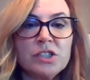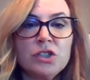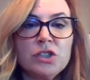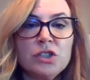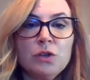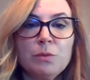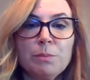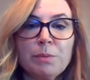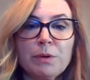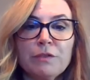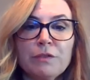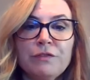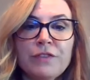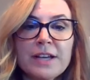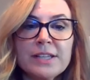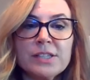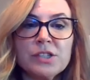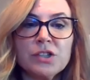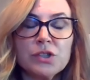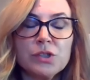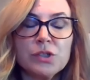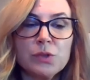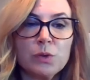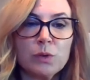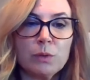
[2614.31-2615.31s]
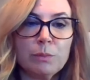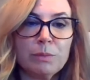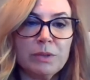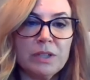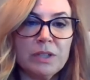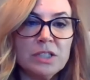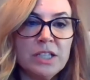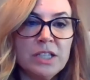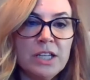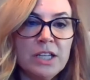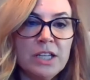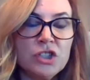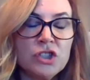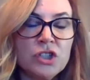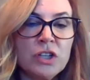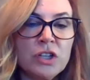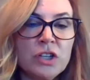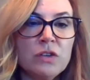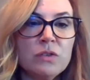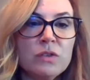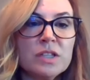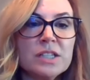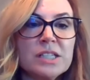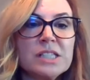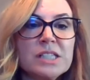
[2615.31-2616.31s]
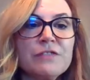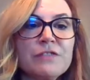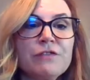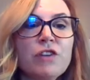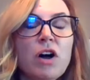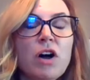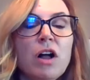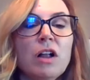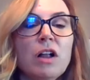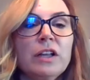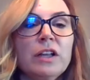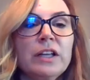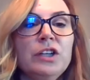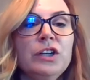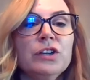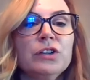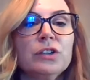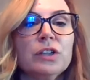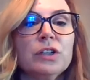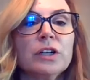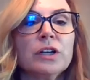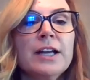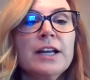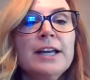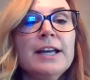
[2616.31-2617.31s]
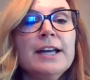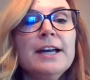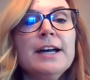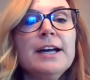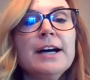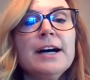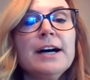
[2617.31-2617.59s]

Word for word: 2 professors who will be teaching you this fall in your